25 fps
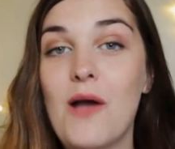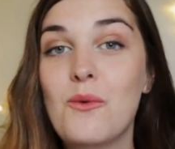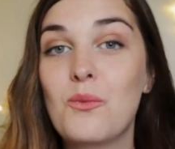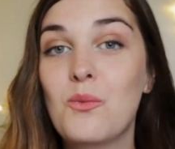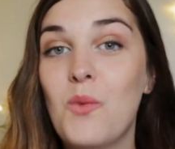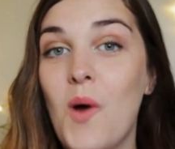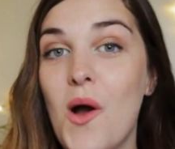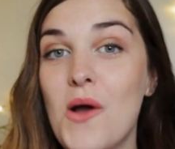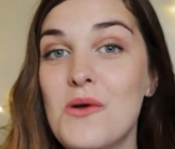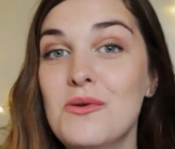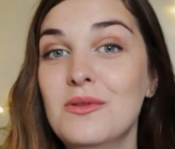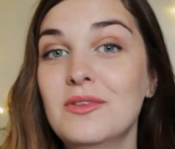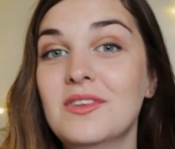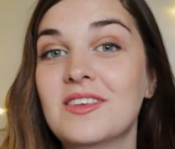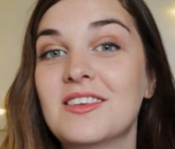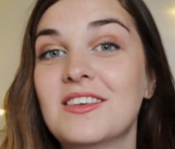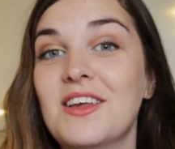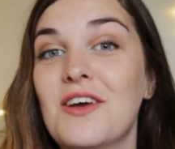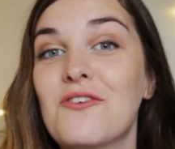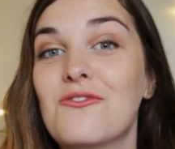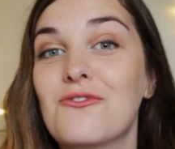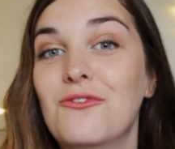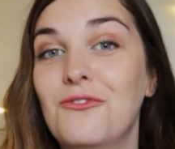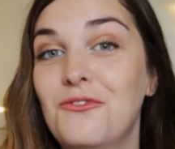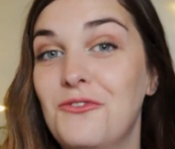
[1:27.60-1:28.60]
won't
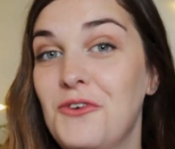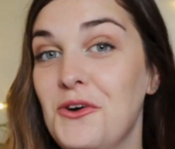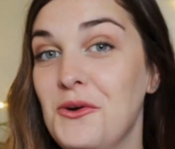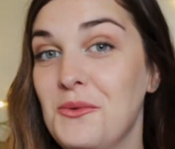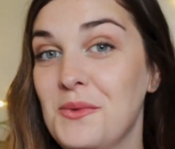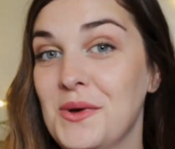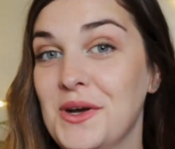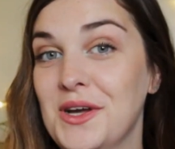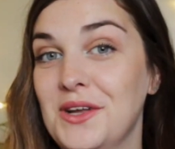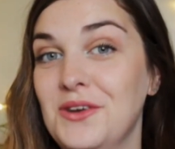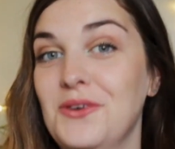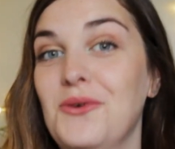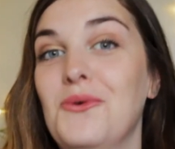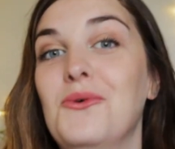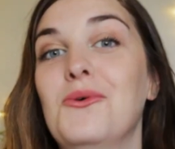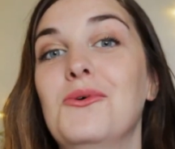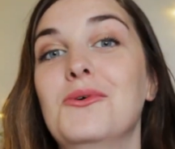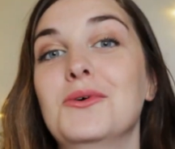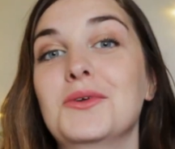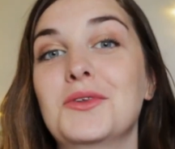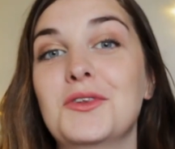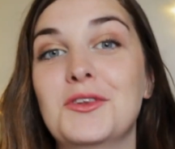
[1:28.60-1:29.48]
ruin or